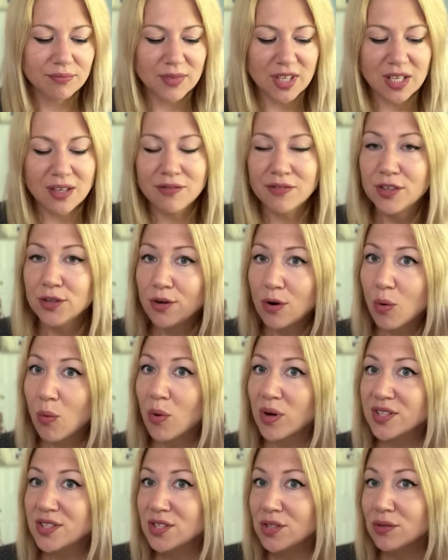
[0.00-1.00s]
if you don't
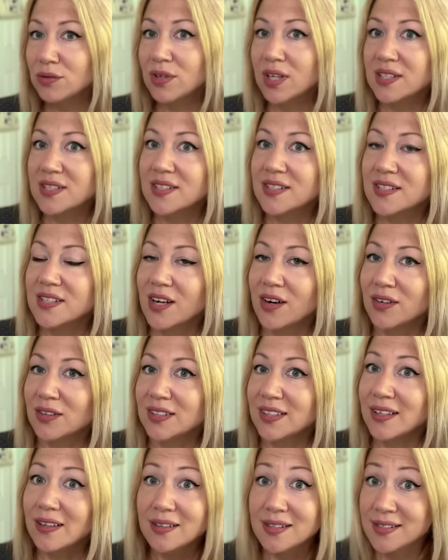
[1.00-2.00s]
want to
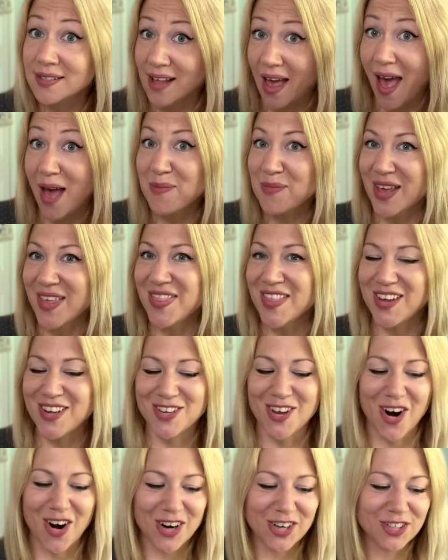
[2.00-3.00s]
necessarily examine the
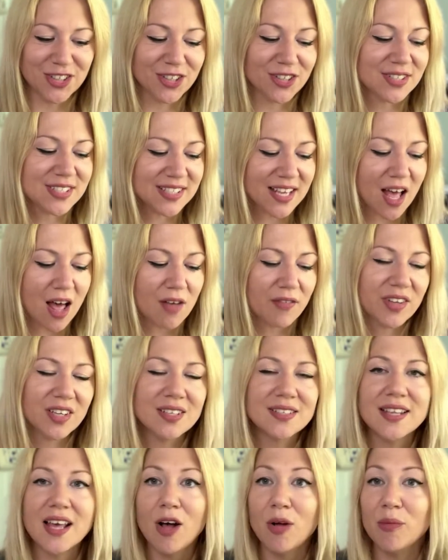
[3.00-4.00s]
yarn yourself, it
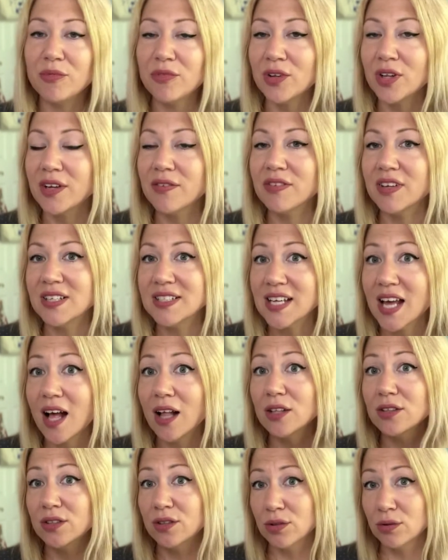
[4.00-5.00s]
is helpful if they
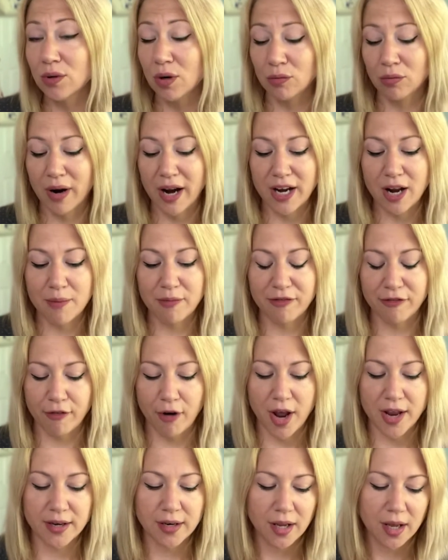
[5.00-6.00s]
tell you right up
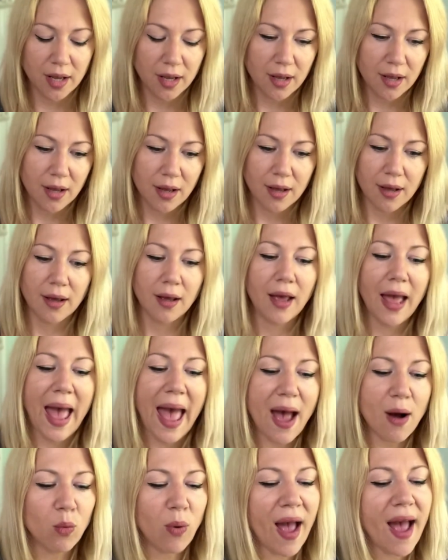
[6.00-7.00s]
front
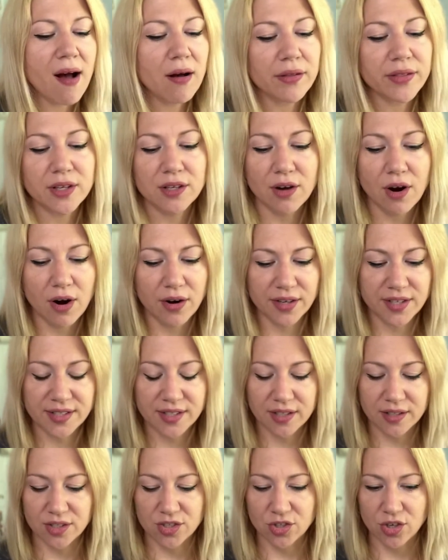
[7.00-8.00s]
how the yarn is
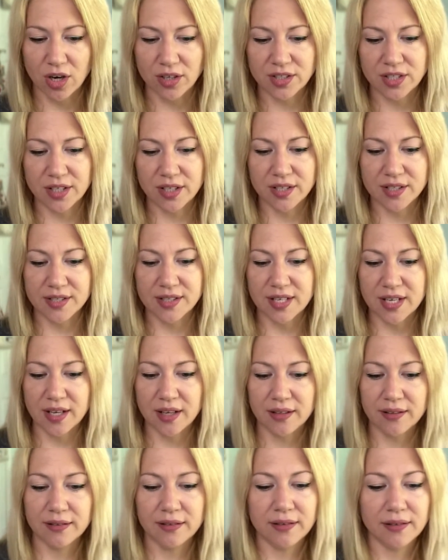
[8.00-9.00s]
constructed. Is
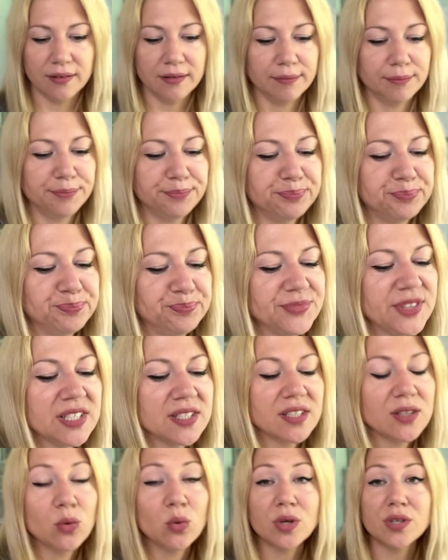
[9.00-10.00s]
it
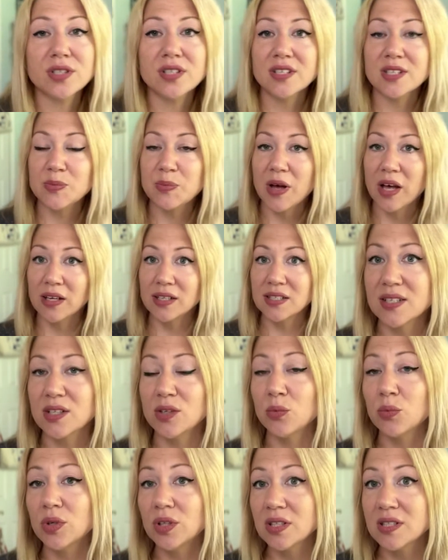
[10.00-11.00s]
a worsted spun? a
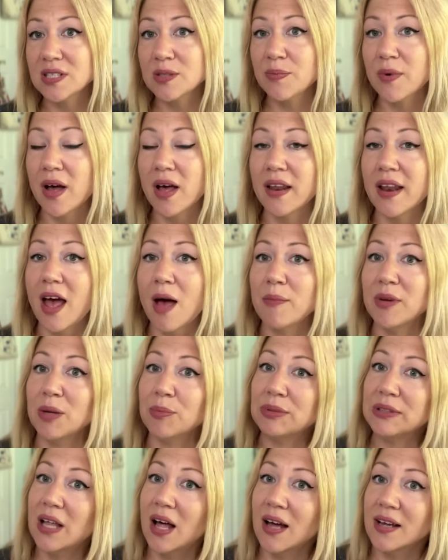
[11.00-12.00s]
woolen spun? How many
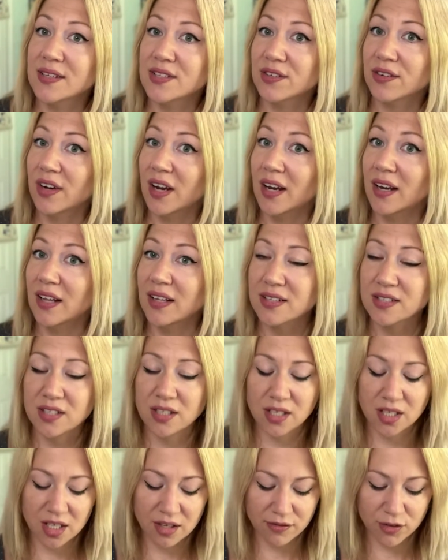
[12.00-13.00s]
plies are in it? It's
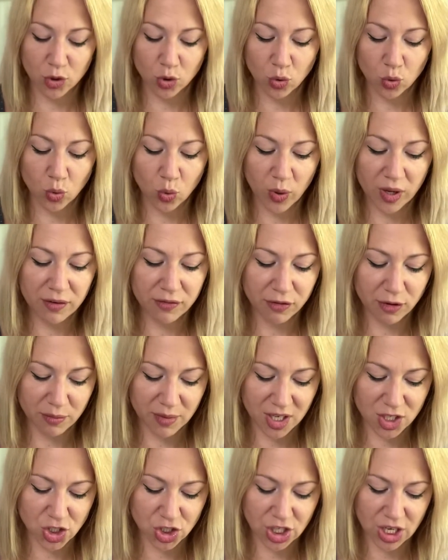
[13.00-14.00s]
going to give you
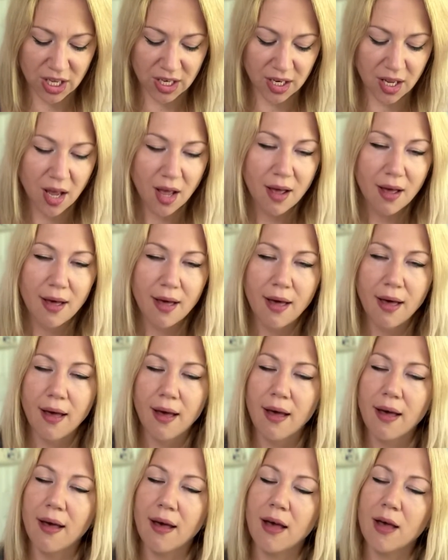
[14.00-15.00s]
information
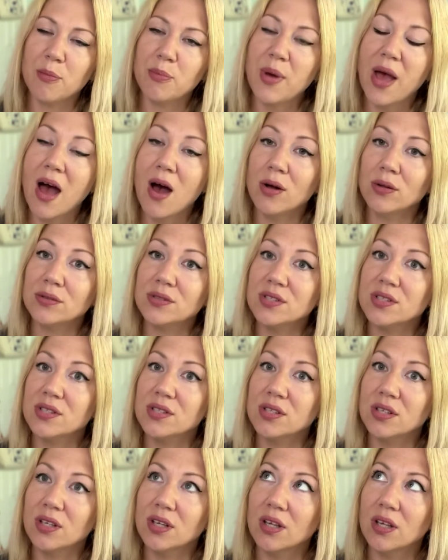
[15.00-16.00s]
about
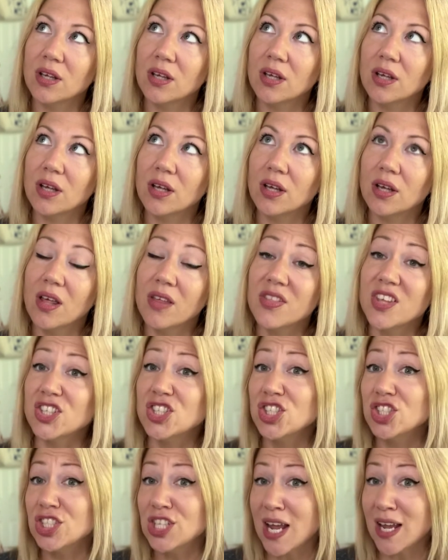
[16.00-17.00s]
the
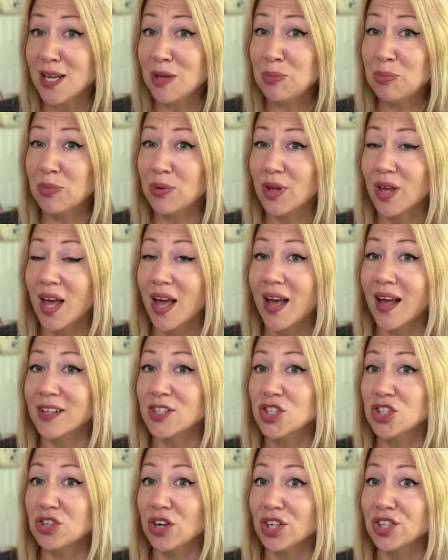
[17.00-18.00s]
shape and
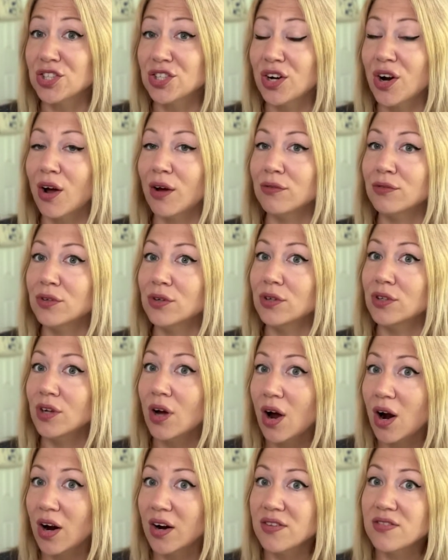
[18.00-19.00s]
structure of your
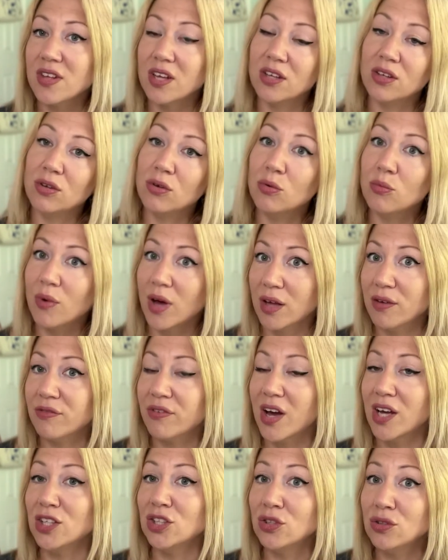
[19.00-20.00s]
yarn that you might
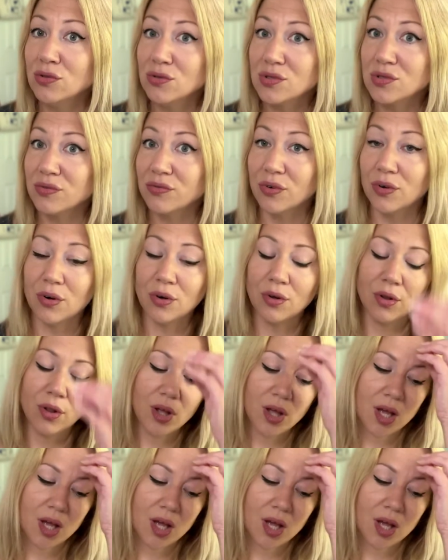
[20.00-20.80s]
find useful